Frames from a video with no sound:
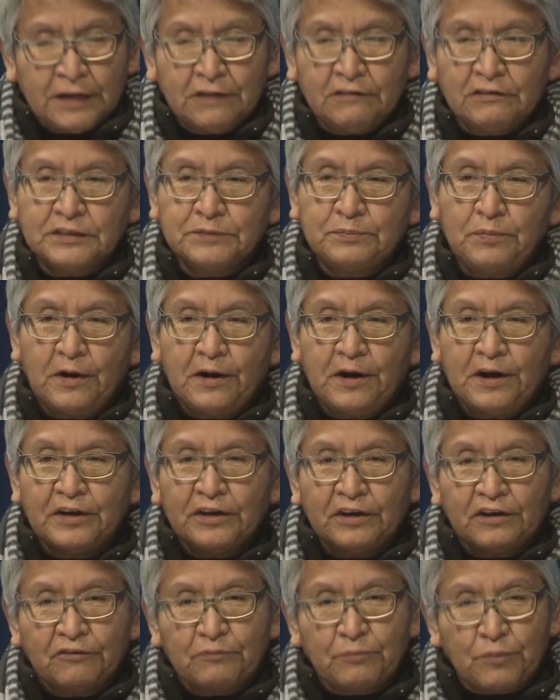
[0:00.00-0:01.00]
It was
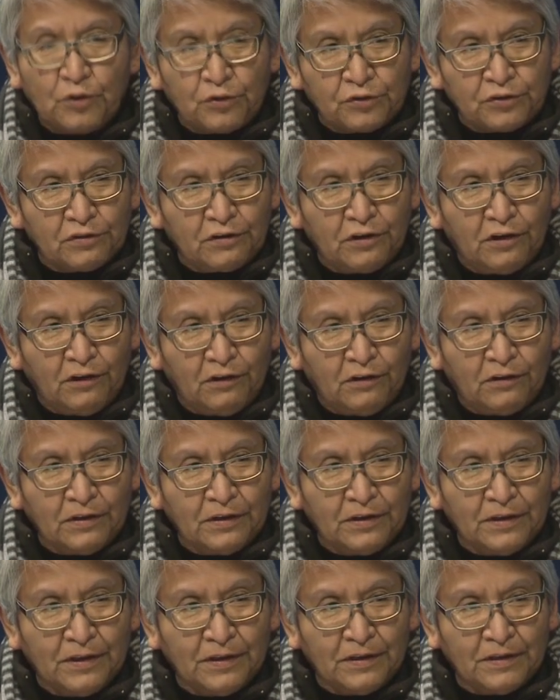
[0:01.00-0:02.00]
part of protocol.
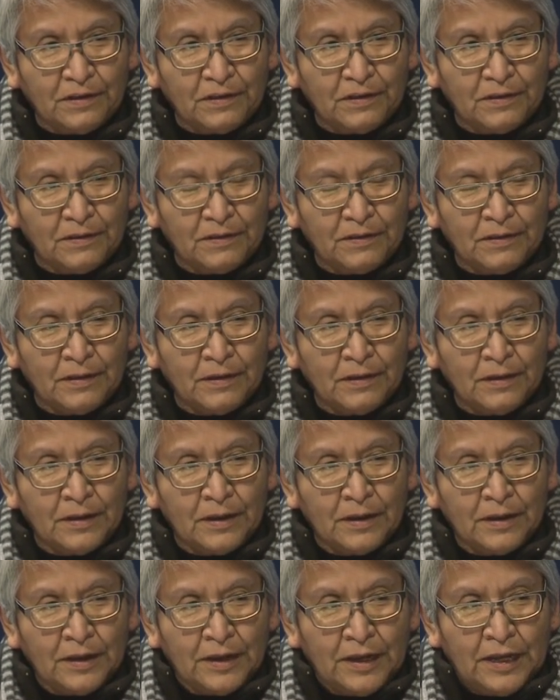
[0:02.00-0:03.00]

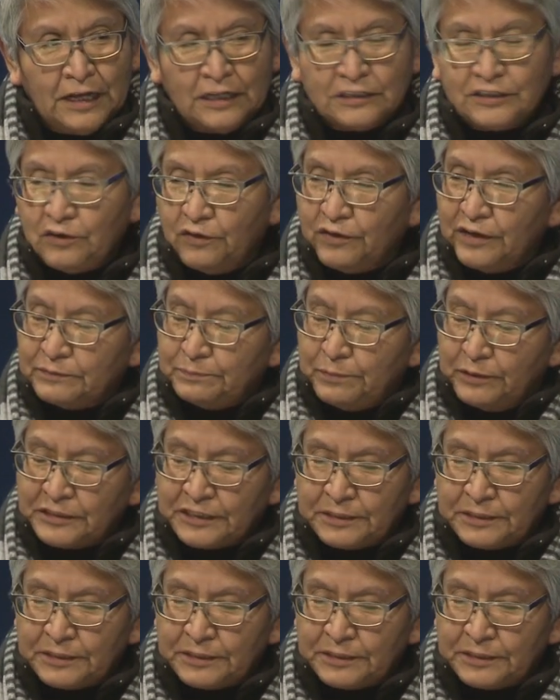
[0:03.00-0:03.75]
And so the